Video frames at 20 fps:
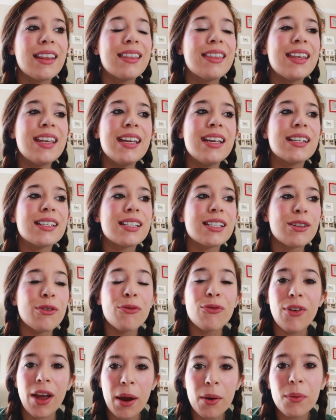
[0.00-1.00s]
the
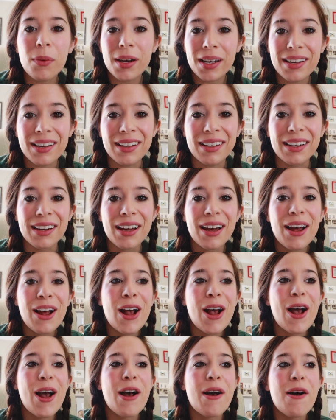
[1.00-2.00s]
severity
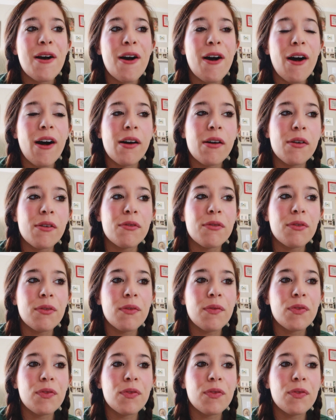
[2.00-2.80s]
of